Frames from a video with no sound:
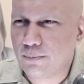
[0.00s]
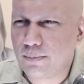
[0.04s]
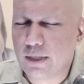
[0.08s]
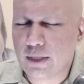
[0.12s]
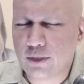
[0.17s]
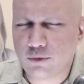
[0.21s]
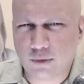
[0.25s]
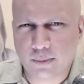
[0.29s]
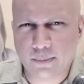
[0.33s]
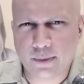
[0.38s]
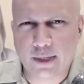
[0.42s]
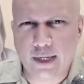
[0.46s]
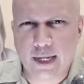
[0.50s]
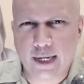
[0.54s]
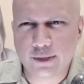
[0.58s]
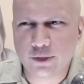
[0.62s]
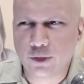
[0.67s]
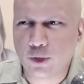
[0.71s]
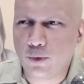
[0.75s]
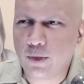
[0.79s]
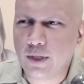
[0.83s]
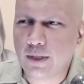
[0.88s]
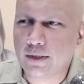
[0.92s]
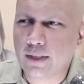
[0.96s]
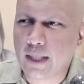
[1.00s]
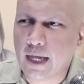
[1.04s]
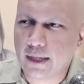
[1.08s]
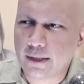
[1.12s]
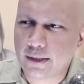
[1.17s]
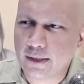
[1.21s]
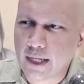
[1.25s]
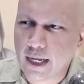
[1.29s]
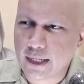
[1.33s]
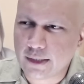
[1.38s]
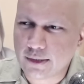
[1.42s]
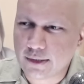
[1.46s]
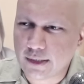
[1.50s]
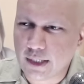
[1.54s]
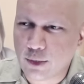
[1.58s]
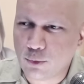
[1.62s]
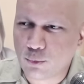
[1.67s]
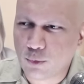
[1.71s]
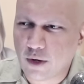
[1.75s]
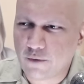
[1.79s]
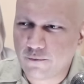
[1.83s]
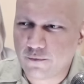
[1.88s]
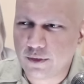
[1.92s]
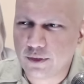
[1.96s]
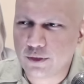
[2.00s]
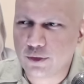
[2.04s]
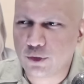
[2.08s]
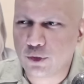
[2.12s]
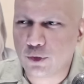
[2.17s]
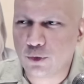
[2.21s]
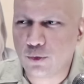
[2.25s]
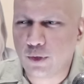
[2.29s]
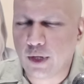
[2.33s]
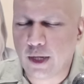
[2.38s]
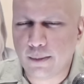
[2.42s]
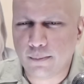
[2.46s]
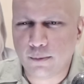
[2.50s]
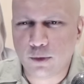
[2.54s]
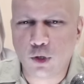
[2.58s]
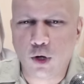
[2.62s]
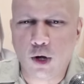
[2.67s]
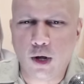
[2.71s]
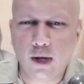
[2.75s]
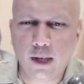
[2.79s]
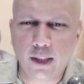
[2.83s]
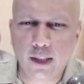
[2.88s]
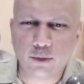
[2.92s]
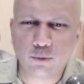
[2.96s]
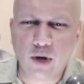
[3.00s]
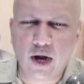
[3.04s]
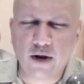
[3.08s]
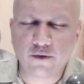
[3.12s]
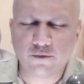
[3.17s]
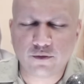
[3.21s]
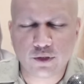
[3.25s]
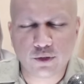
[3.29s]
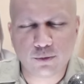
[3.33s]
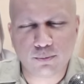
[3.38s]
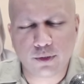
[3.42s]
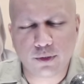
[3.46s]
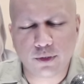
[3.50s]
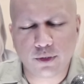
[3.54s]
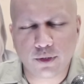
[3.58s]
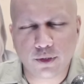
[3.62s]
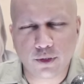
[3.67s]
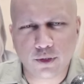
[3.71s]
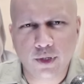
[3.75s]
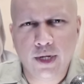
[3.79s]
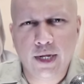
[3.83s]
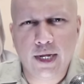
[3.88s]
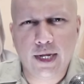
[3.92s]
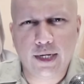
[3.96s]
be criminalized. So he, that that's in reference to him calling Raffensperger